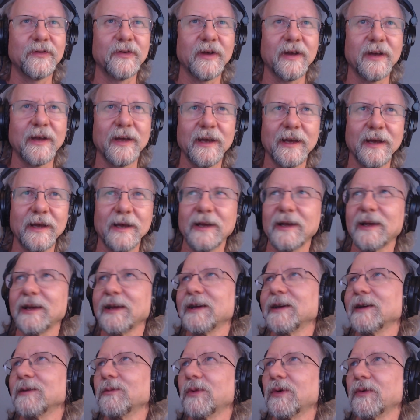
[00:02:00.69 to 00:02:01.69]

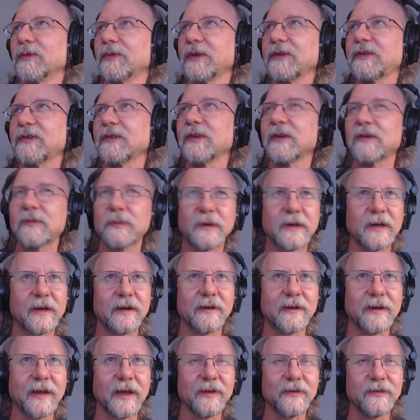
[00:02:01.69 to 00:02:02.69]
this in this
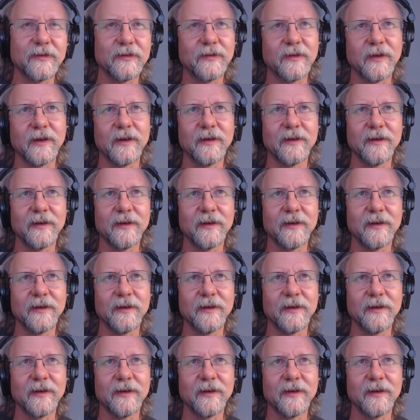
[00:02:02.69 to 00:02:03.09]
particular case